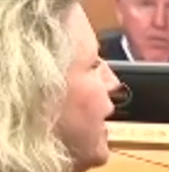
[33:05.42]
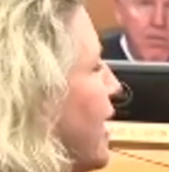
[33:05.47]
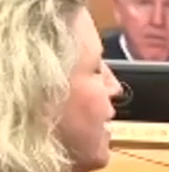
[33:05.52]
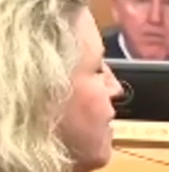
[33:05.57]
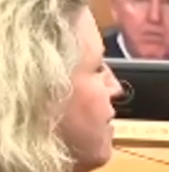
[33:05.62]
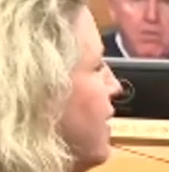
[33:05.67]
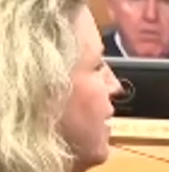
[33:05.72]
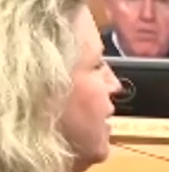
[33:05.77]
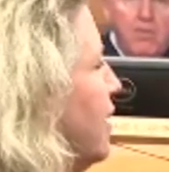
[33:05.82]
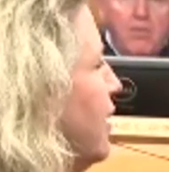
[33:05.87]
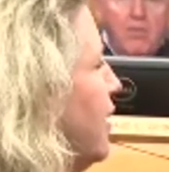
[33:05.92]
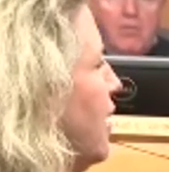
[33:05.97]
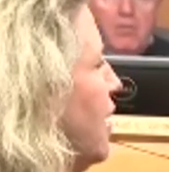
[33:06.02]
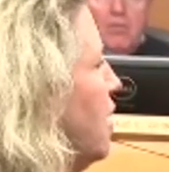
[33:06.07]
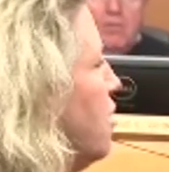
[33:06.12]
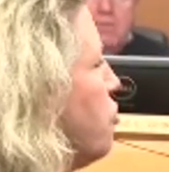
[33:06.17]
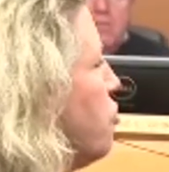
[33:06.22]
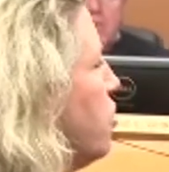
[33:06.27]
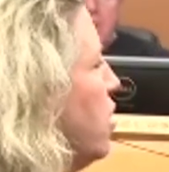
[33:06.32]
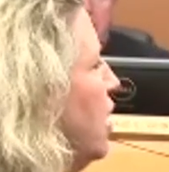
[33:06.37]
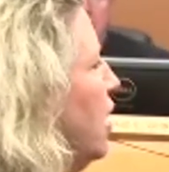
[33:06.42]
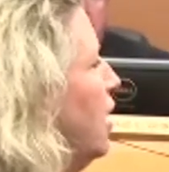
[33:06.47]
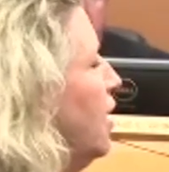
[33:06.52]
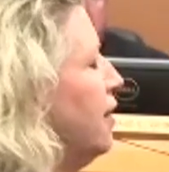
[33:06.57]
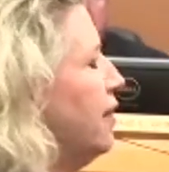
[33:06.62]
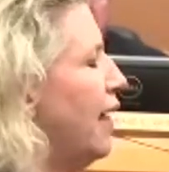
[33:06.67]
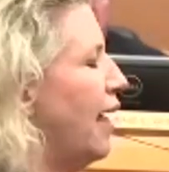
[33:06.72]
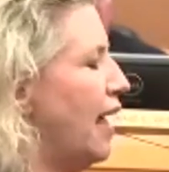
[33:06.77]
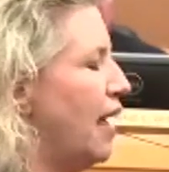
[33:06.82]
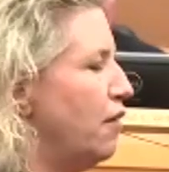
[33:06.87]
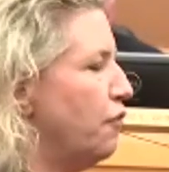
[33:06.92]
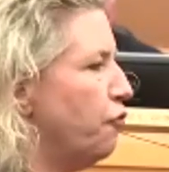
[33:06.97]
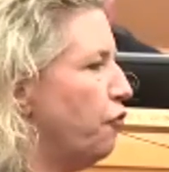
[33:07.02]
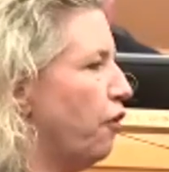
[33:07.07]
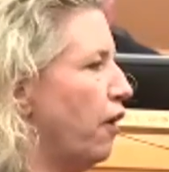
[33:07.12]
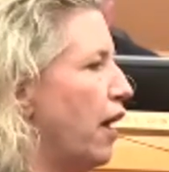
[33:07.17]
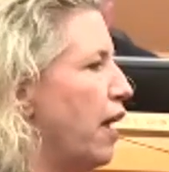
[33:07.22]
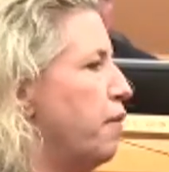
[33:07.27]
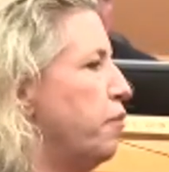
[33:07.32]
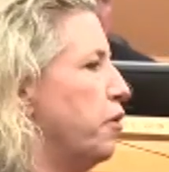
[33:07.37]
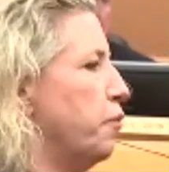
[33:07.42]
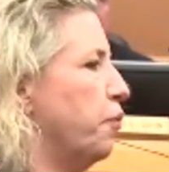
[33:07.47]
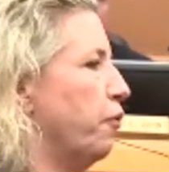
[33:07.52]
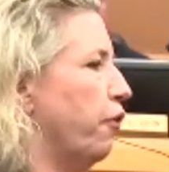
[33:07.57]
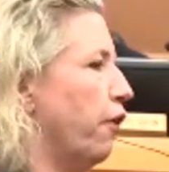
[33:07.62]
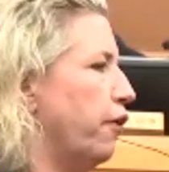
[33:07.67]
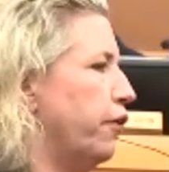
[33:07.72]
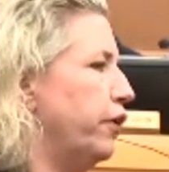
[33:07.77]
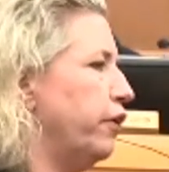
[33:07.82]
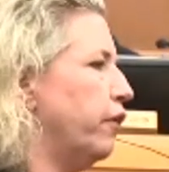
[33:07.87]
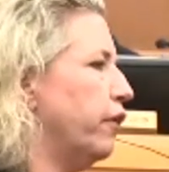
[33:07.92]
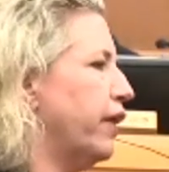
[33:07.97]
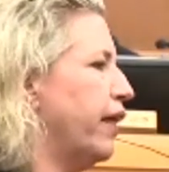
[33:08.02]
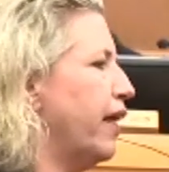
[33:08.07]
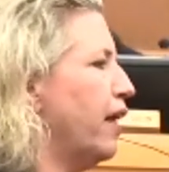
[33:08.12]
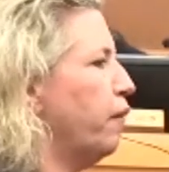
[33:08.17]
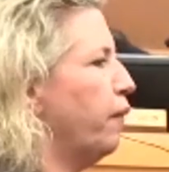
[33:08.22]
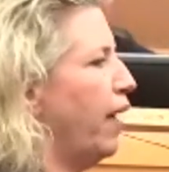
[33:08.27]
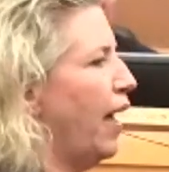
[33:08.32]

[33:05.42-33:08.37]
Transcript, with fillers: the kicks they teach, the A-frame, the cranial kick.